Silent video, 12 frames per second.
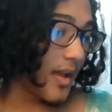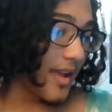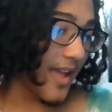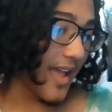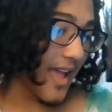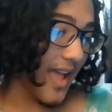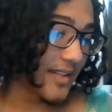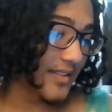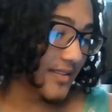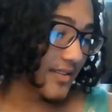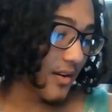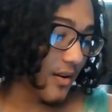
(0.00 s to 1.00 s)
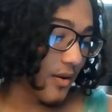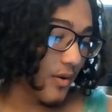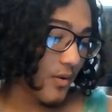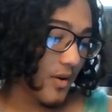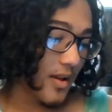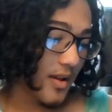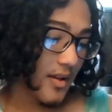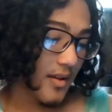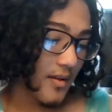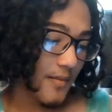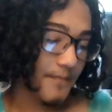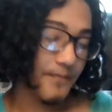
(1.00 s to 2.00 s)
And so
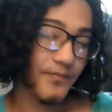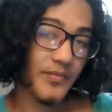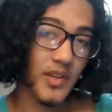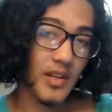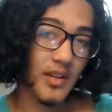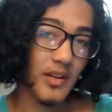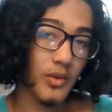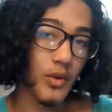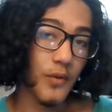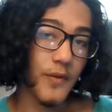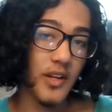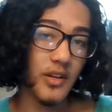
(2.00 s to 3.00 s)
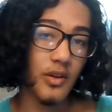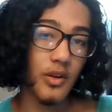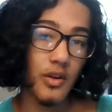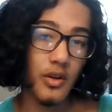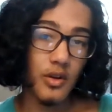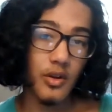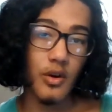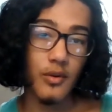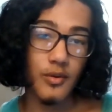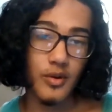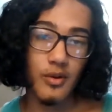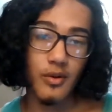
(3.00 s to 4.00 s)
Luffy and
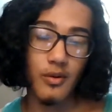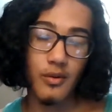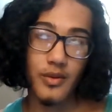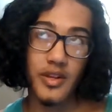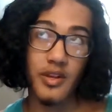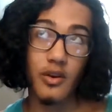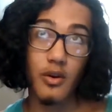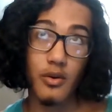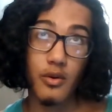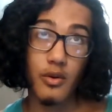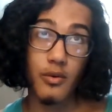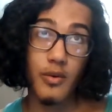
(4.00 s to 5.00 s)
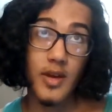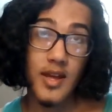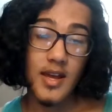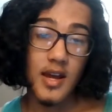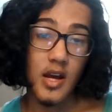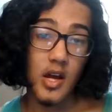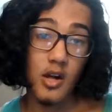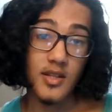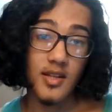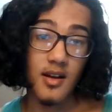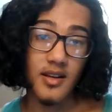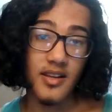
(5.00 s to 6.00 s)
Hyoro are
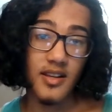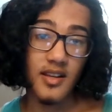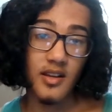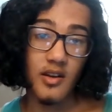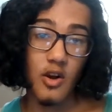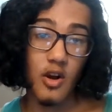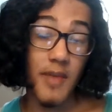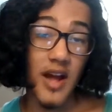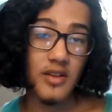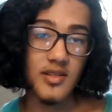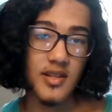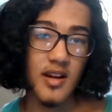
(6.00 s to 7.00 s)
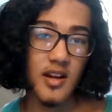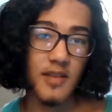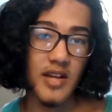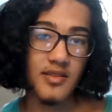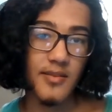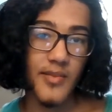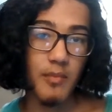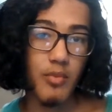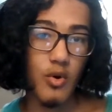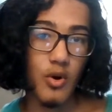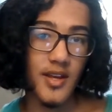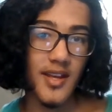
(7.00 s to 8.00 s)
talking or about to talk about something
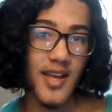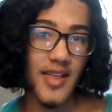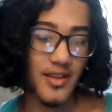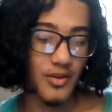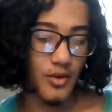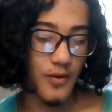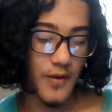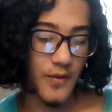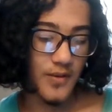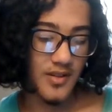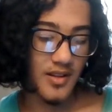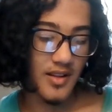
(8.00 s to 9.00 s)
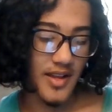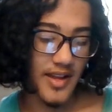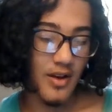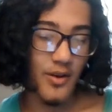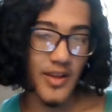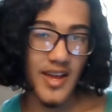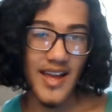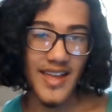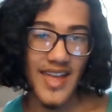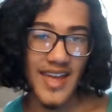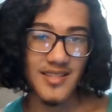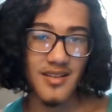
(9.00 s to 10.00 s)
important, and then Luffy was all like, oh yeah, I
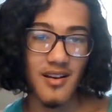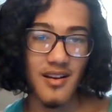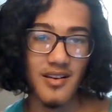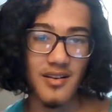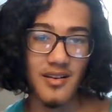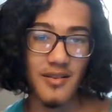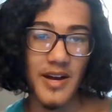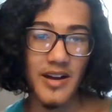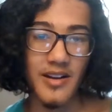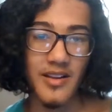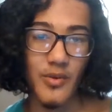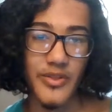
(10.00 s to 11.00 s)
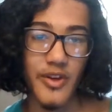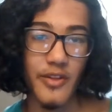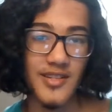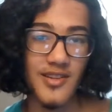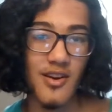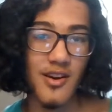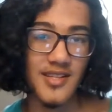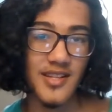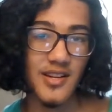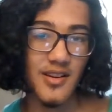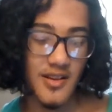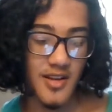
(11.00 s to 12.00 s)
can't talk about it with all these guards
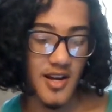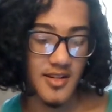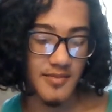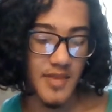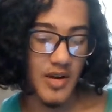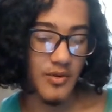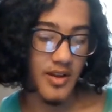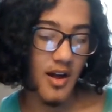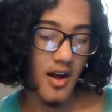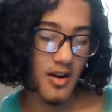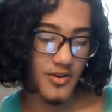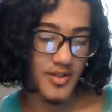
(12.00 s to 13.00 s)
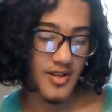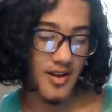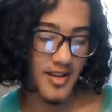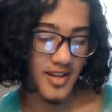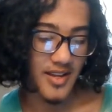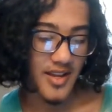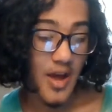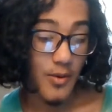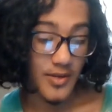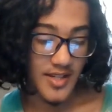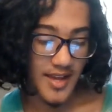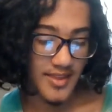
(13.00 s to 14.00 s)
here. Knocks them out with Conqueror's Haki, which
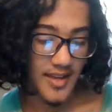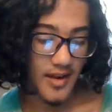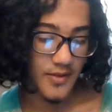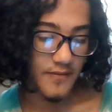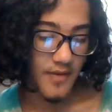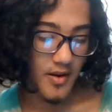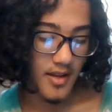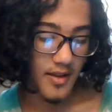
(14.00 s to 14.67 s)
I thought was funny.